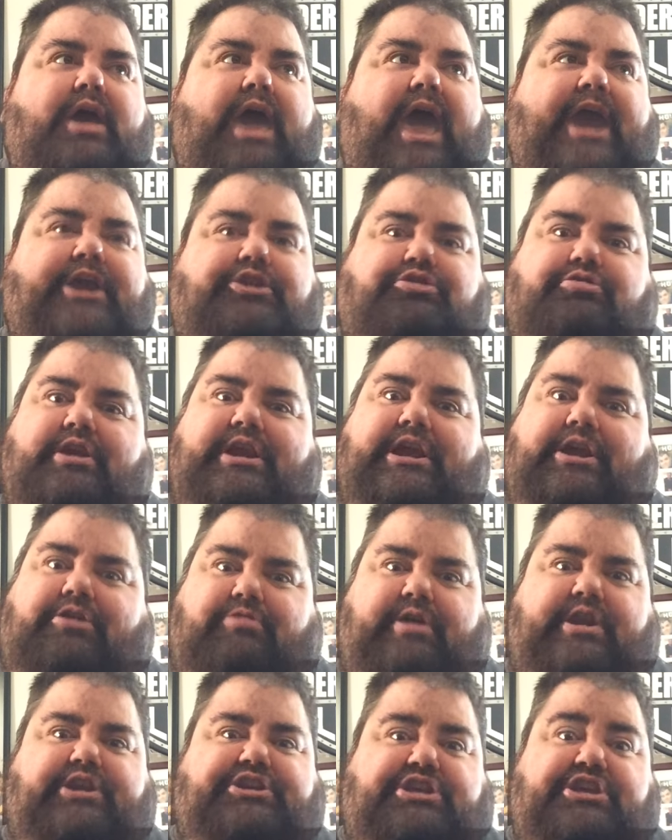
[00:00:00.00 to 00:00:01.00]
hatred and
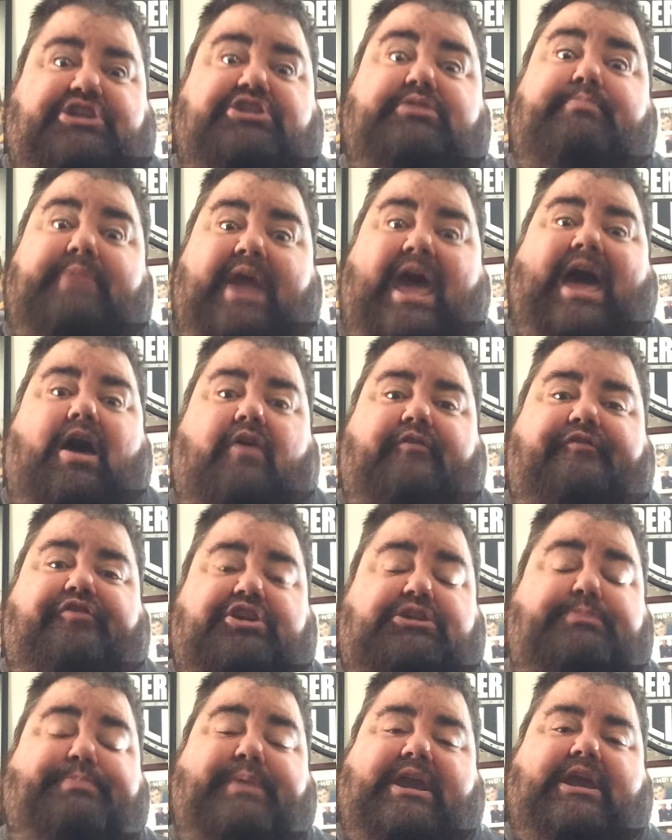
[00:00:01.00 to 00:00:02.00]
criticism now
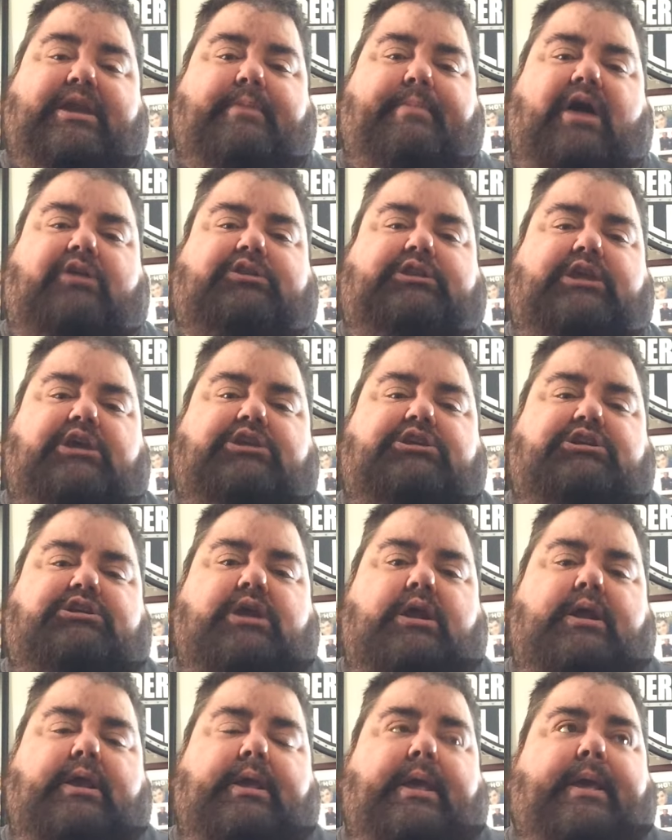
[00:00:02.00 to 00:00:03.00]
for speaking about
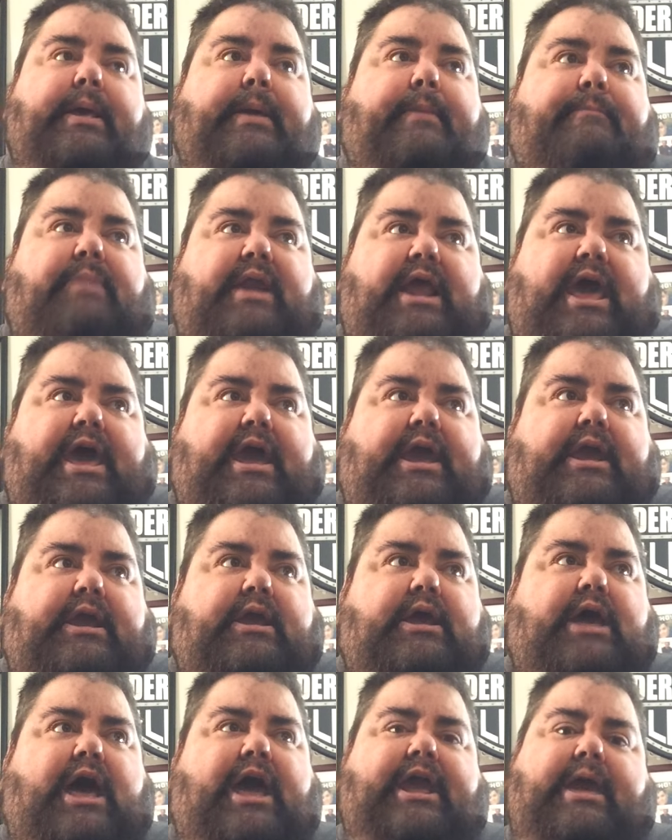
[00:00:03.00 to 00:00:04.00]
this. But
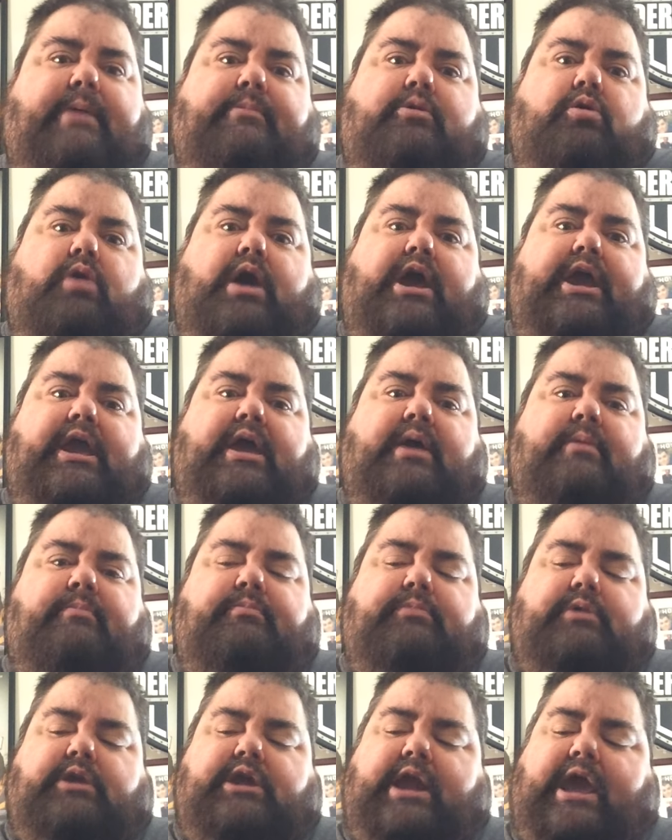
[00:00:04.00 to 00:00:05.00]
hey, I am who I
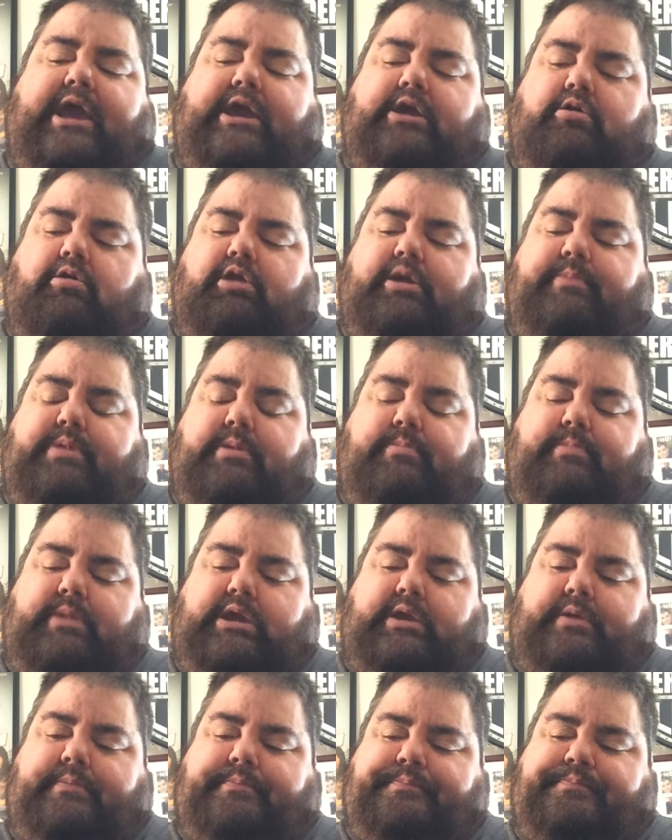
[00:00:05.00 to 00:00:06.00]
am, and I can only be
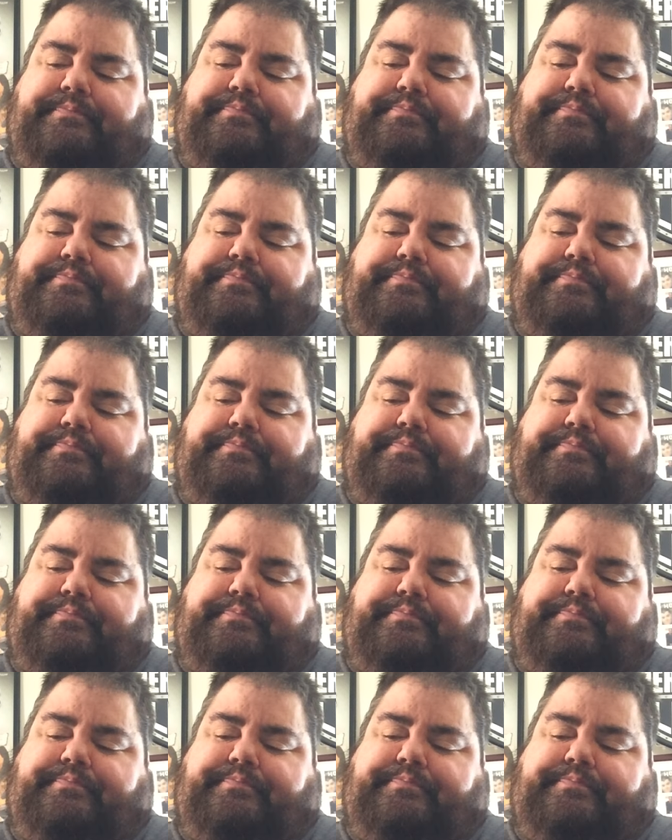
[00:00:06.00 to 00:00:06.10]
me.